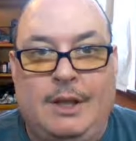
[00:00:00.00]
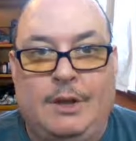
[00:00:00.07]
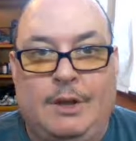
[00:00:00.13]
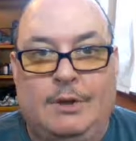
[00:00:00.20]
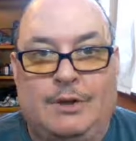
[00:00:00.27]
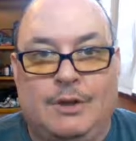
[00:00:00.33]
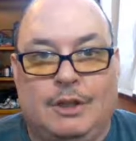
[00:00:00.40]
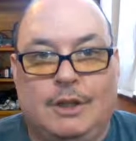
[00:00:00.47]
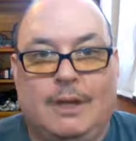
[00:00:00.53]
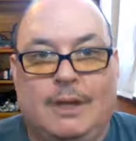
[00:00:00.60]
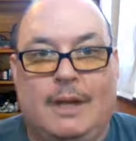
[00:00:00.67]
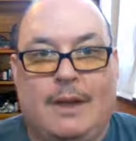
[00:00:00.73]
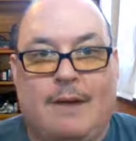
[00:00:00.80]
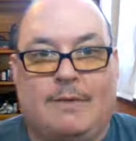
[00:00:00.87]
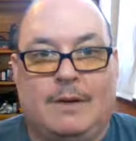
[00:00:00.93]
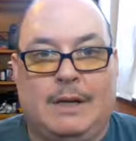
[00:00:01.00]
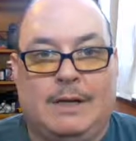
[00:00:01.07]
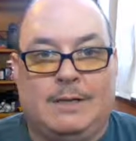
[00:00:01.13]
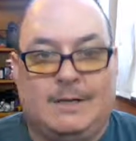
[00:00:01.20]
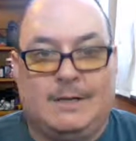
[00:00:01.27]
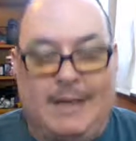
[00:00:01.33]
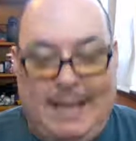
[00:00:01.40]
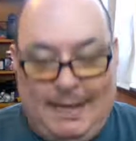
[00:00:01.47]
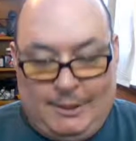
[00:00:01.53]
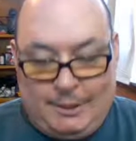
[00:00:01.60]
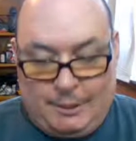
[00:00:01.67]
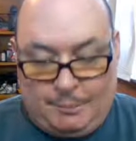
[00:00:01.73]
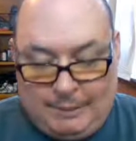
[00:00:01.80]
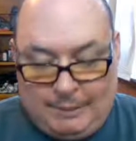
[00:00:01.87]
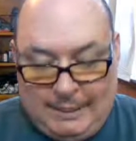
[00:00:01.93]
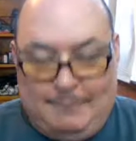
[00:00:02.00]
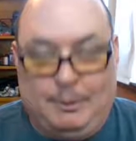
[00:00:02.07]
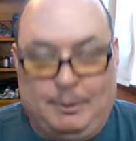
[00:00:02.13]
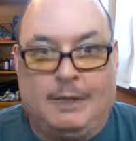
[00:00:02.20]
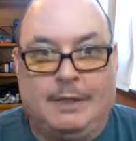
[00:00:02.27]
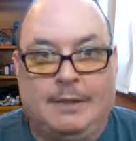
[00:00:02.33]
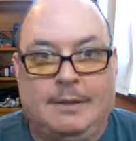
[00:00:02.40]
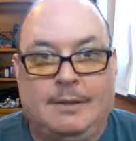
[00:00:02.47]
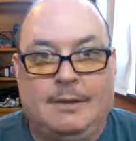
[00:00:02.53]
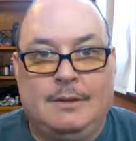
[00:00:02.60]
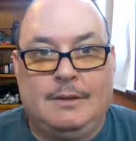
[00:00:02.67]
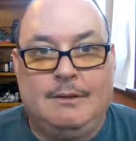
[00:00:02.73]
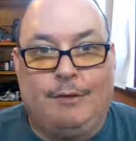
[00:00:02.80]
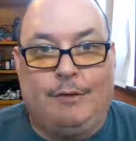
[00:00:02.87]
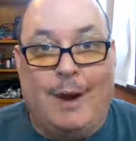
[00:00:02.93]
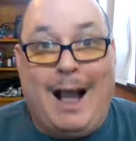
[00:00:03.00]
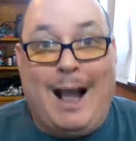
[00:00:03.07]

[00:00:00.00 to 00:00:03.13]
You should look at governance as your playbook for